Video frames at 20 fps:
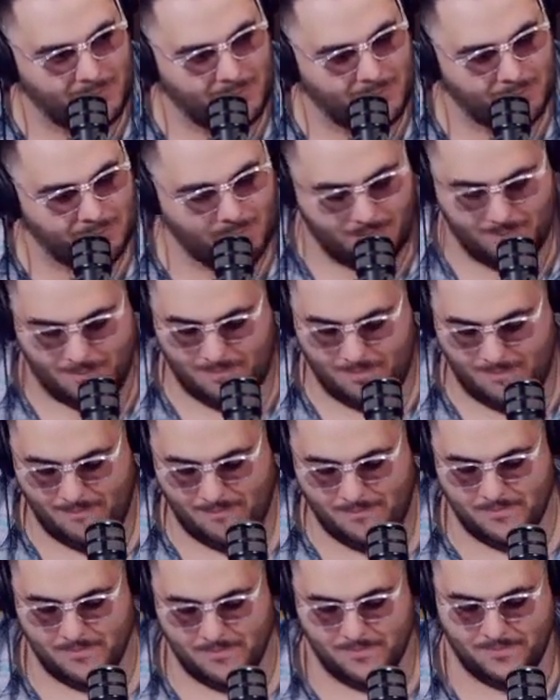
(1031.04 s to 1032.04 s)

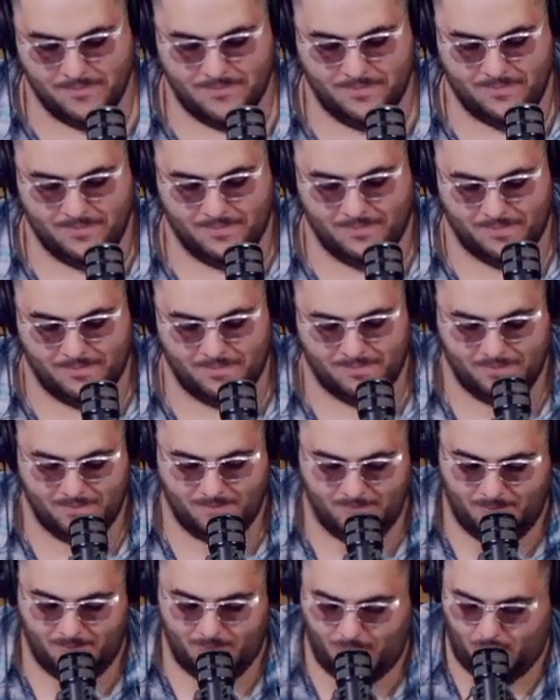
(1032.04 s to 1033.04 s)

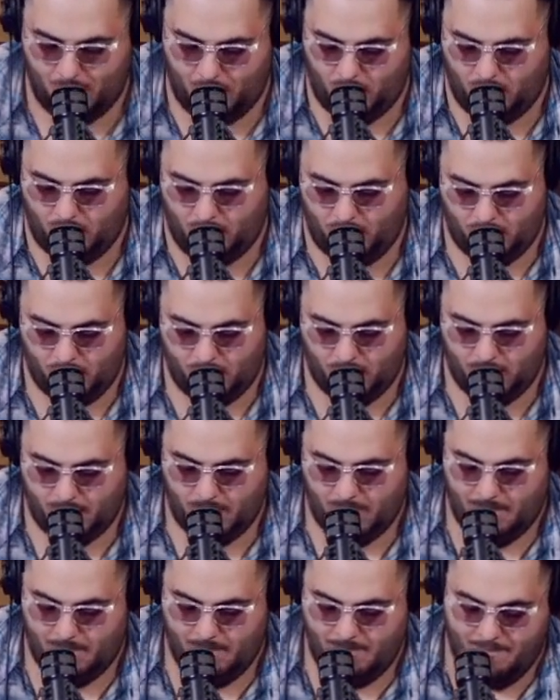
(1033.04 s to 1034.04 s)

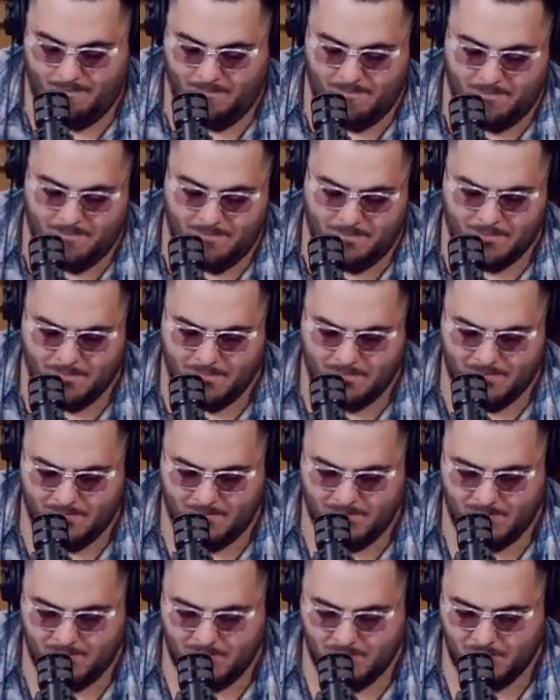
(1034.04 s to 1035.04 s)

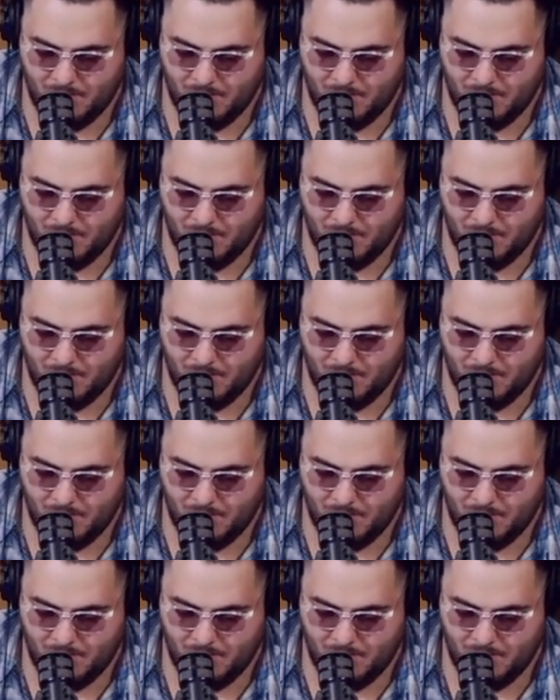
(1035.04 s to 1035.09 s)
The person shown says nothing.